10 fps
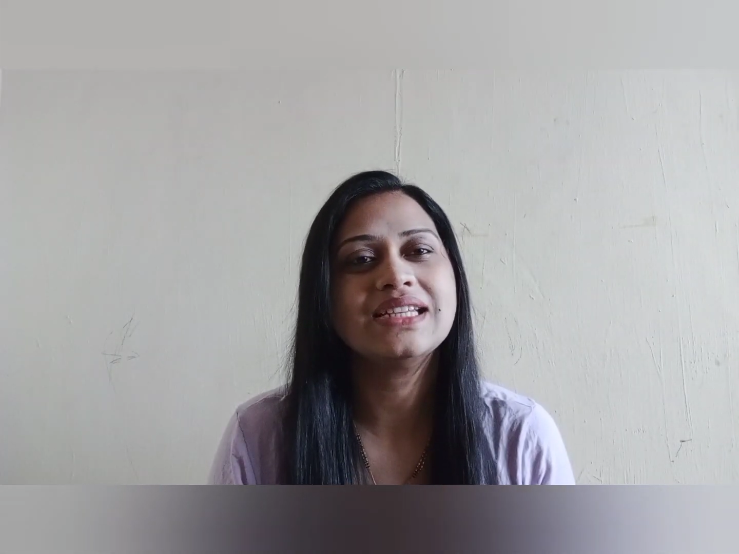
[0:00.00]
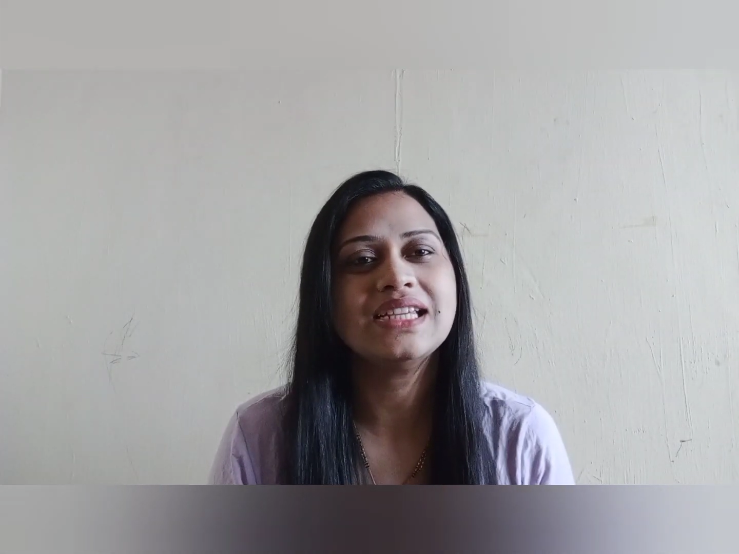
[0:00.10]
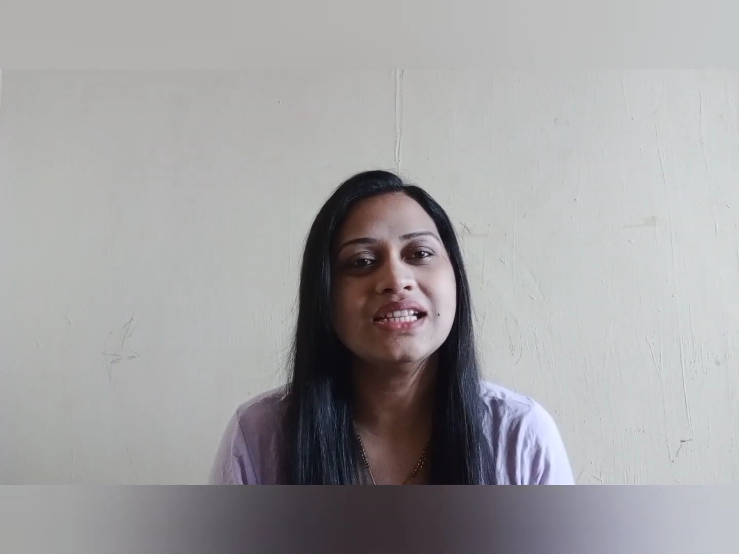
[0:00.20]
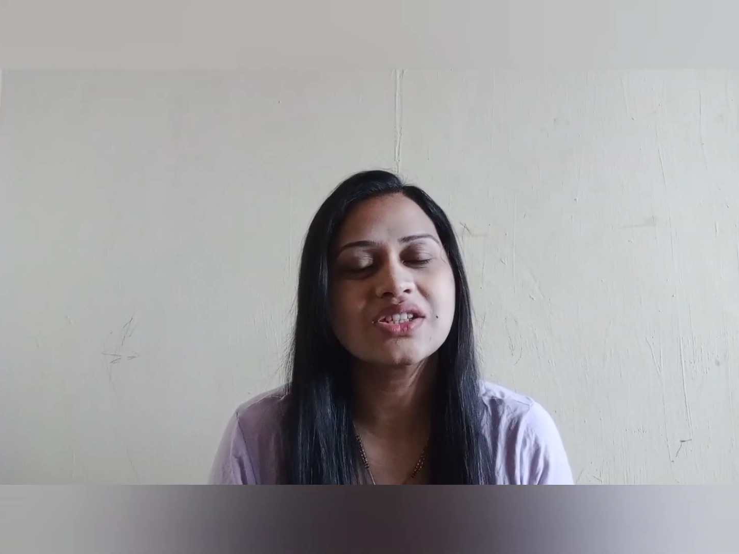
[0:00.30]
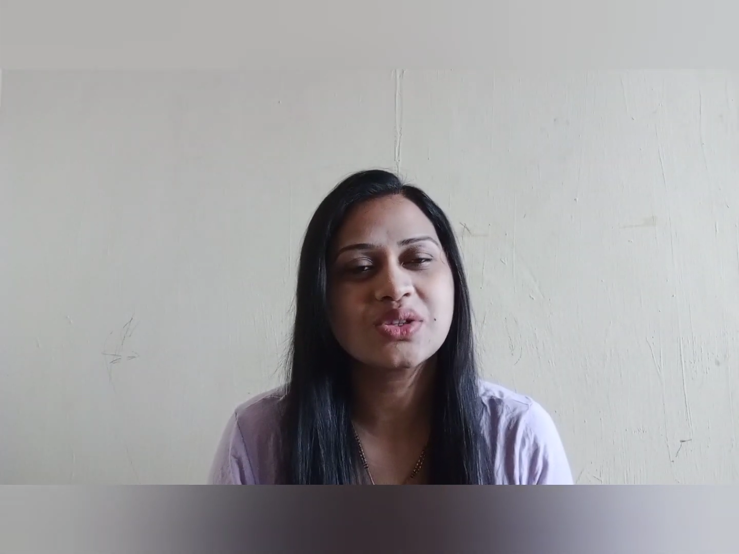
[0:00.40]

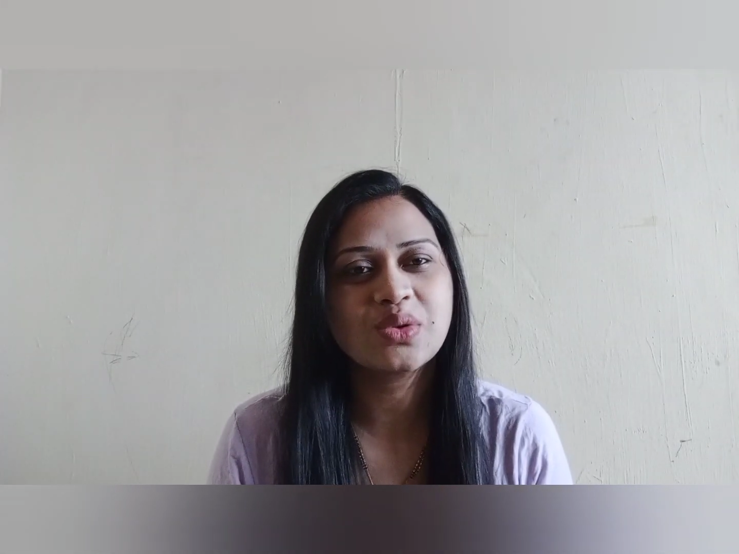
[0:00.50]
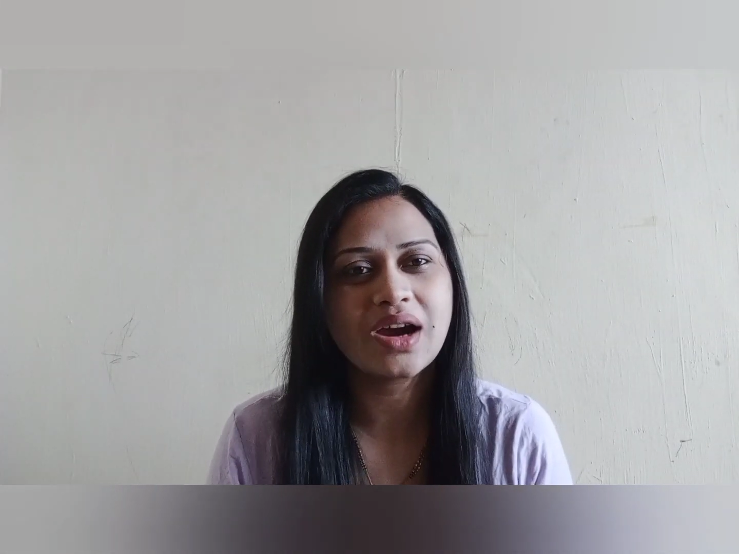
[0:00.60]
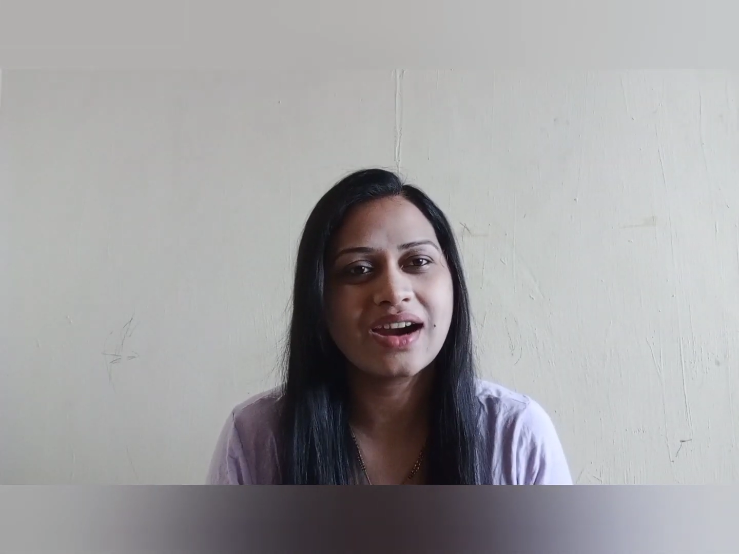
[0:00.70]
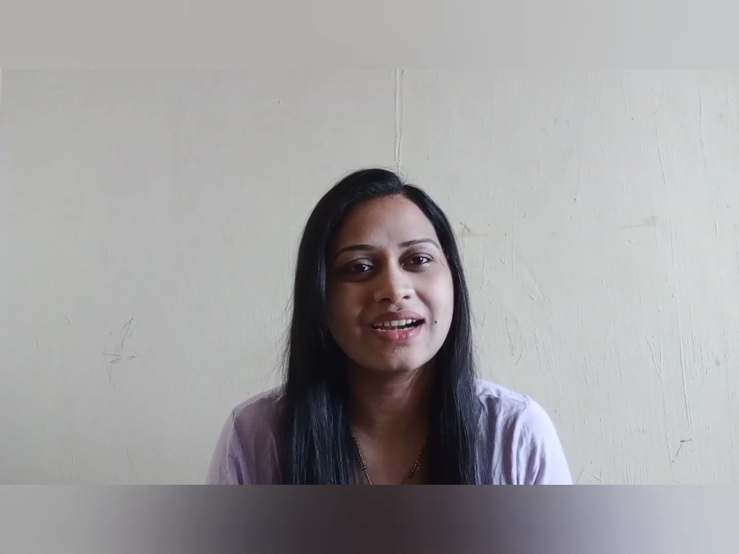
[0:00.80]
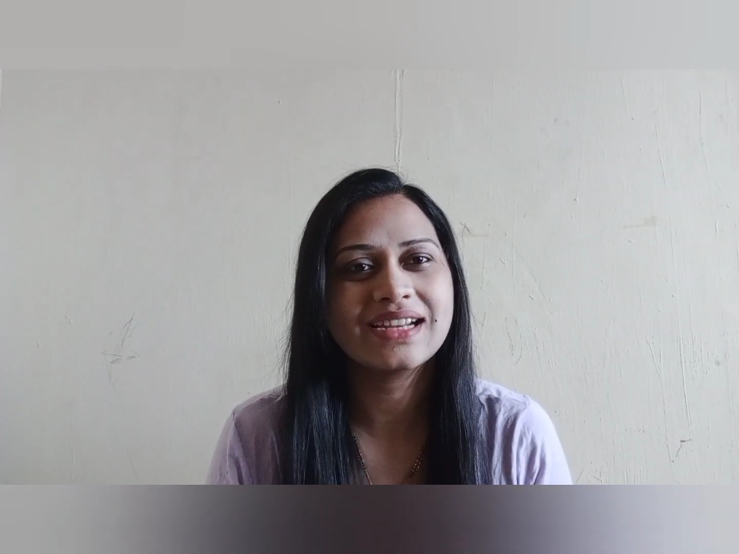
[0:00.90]
teach to
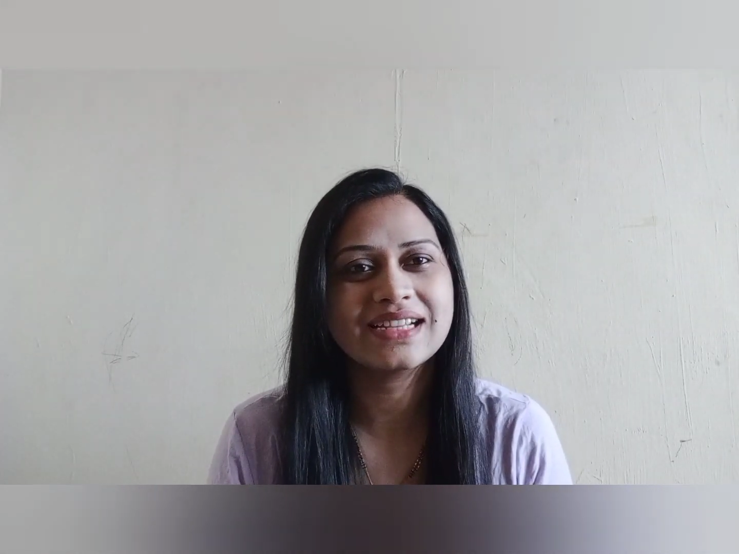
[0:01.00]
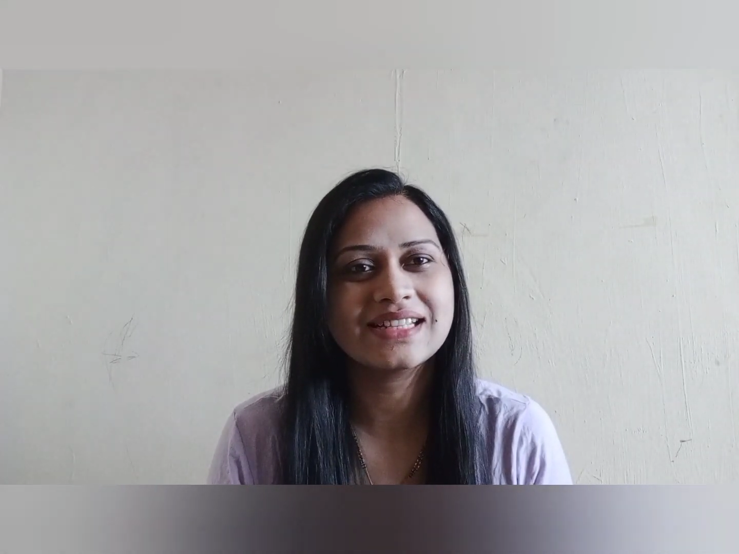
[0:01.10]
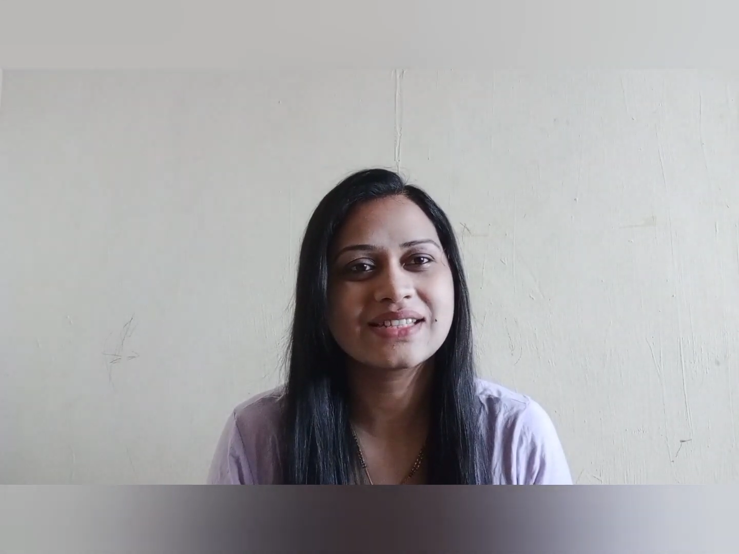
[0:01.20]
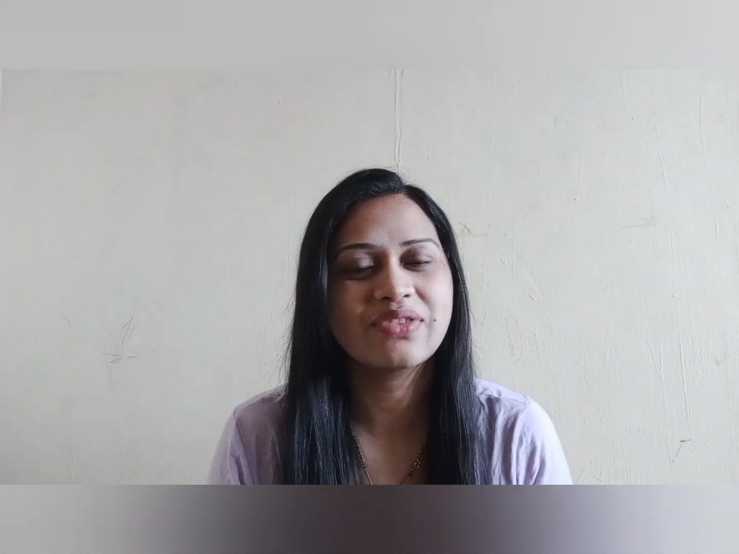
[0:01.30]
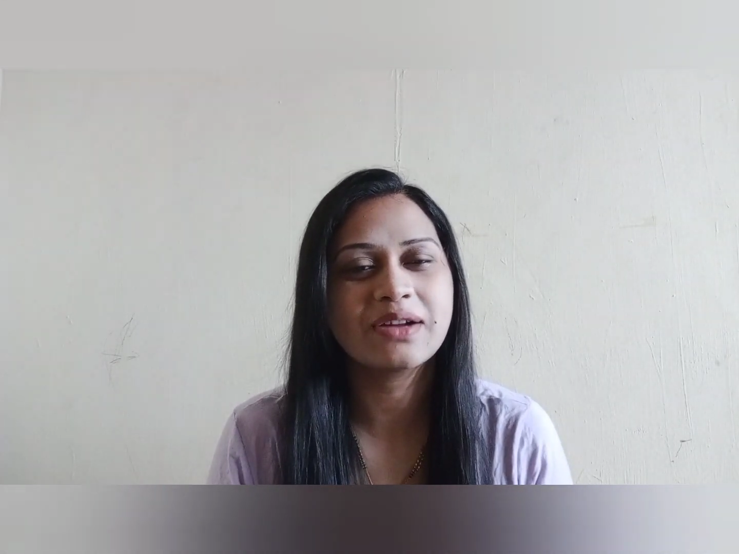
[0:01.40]
our
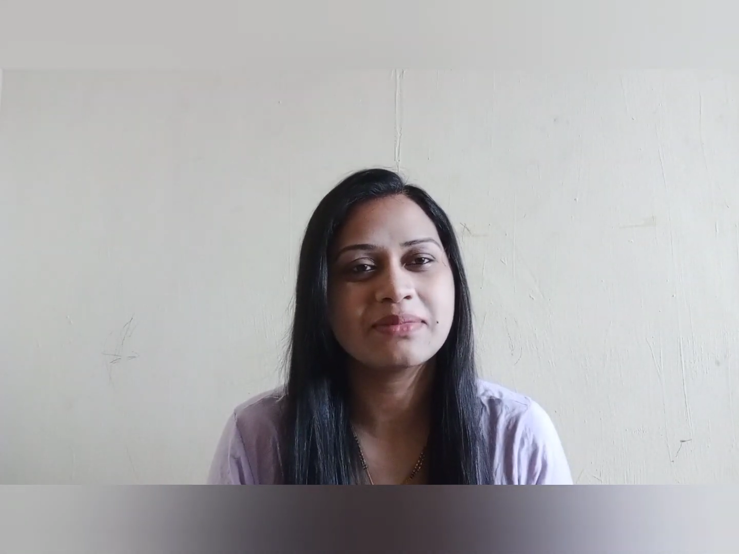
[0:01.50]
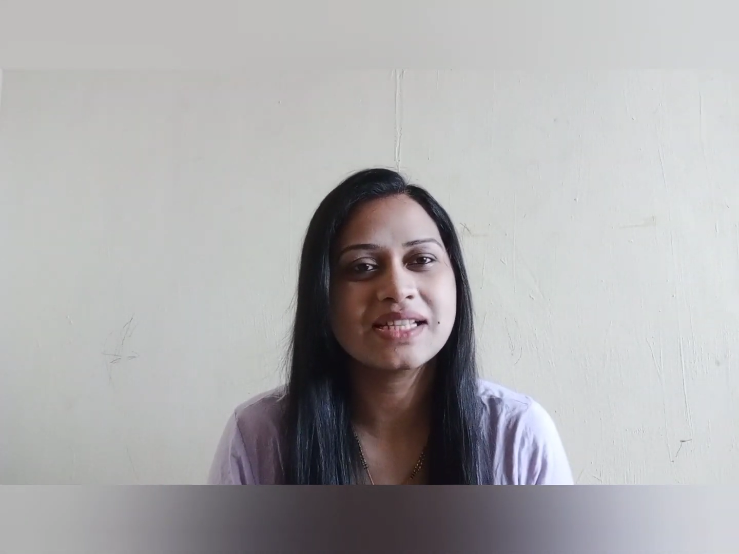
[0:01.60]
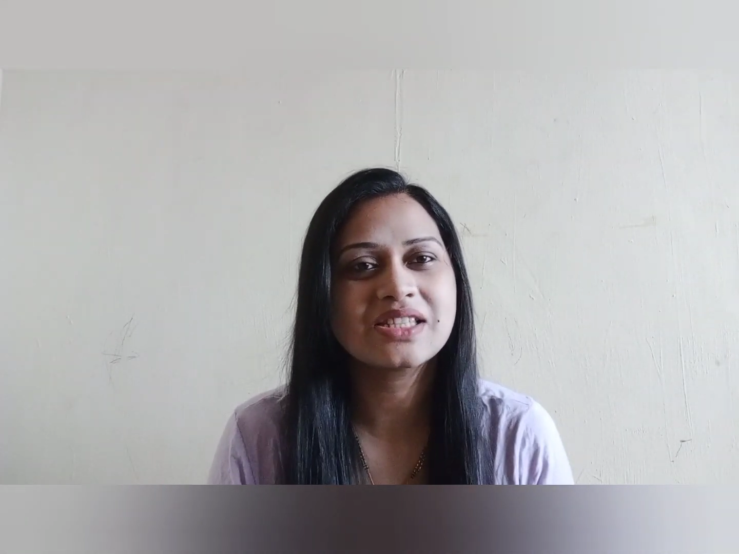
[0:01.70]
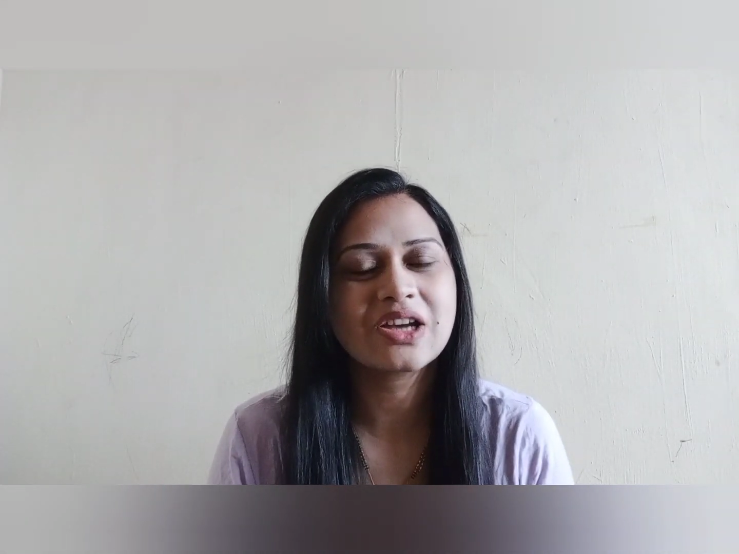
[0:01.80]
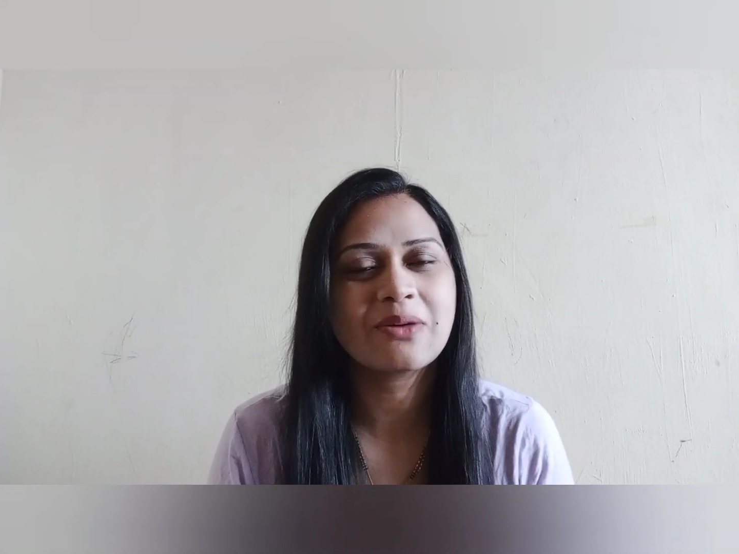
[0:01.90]
kids from
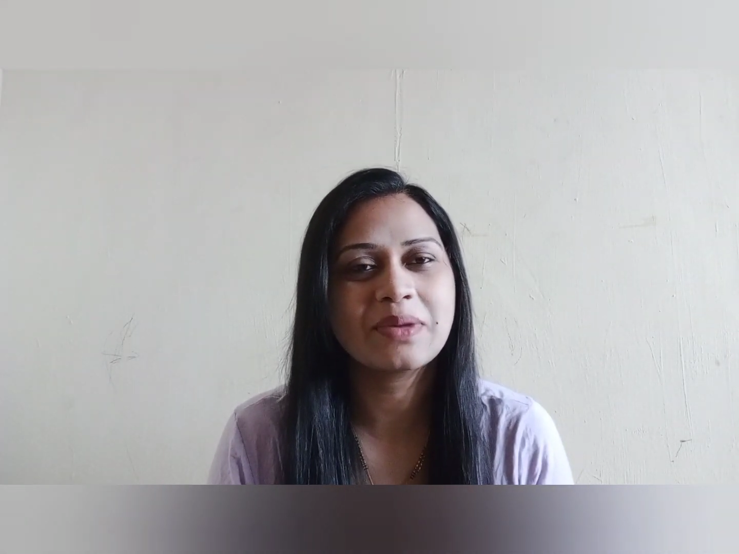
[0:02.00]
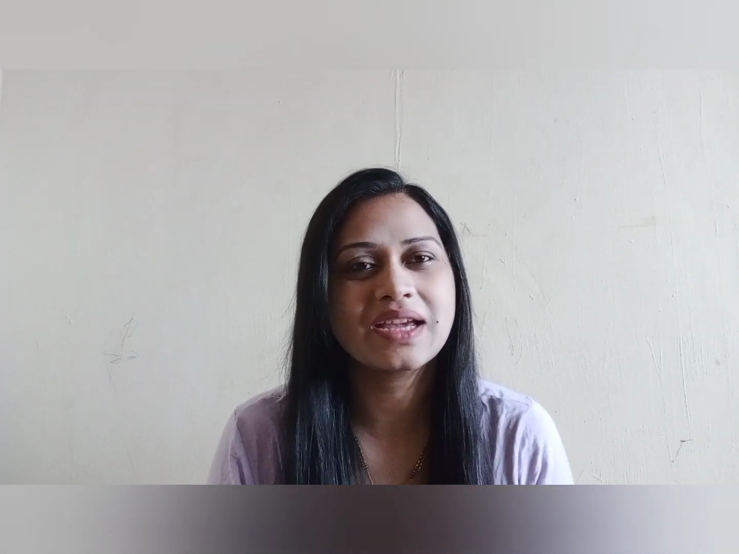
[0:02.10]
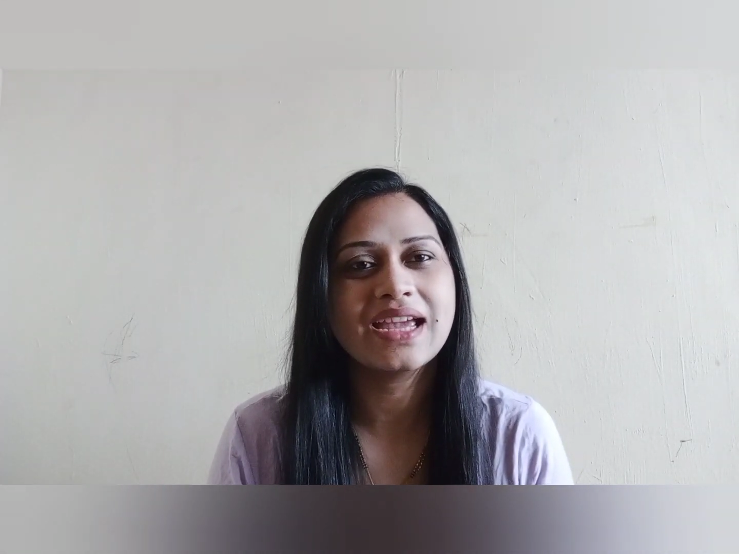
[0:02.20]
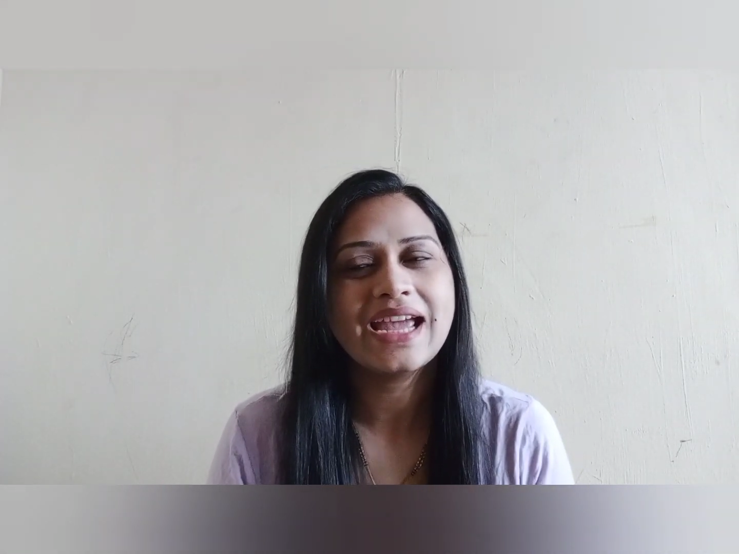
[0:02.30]
this topic.